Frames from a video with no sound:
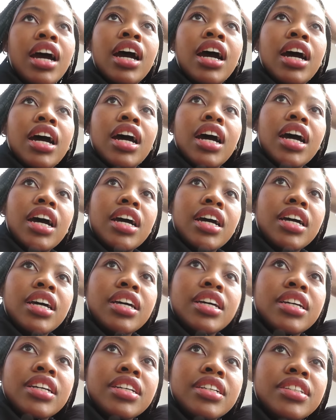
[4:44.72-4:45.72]
that one is like
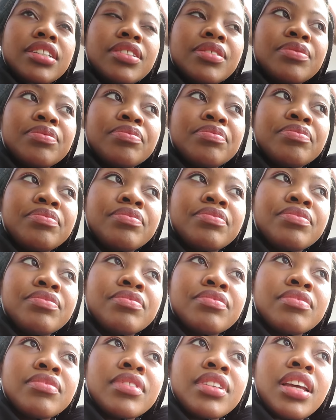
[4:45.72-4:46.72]
very
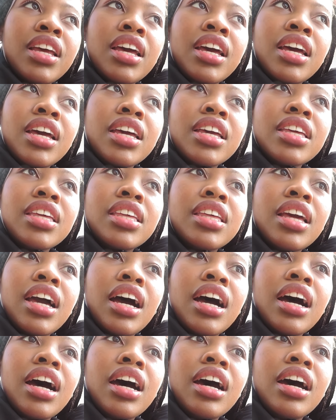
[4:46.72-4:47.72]
different.
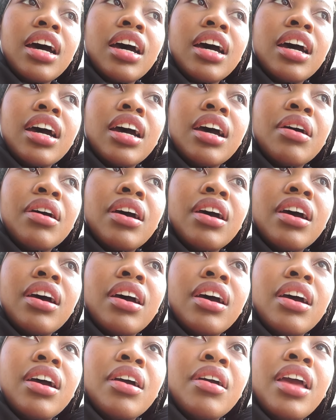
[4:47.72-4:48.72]

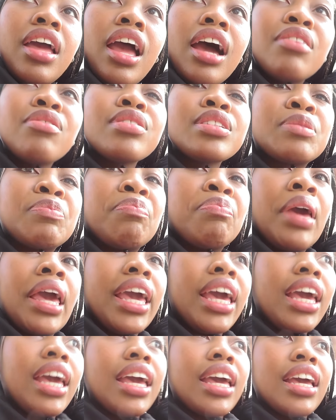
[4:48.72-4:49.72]
Yeah. And it was
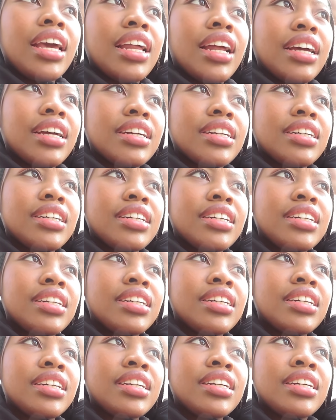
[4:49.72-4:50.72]
big.
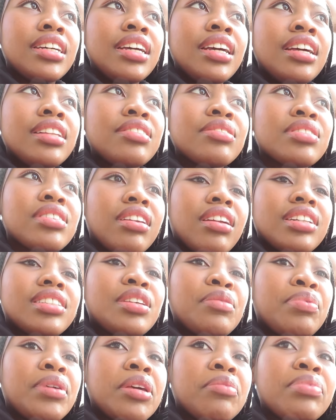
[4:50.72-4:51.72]
Like, there's
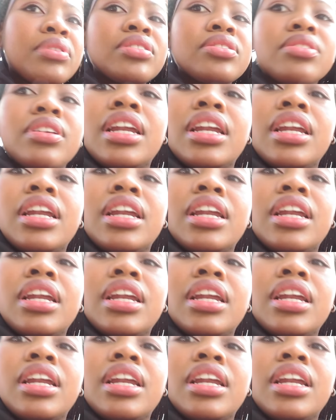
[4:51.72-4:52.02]
lots of people is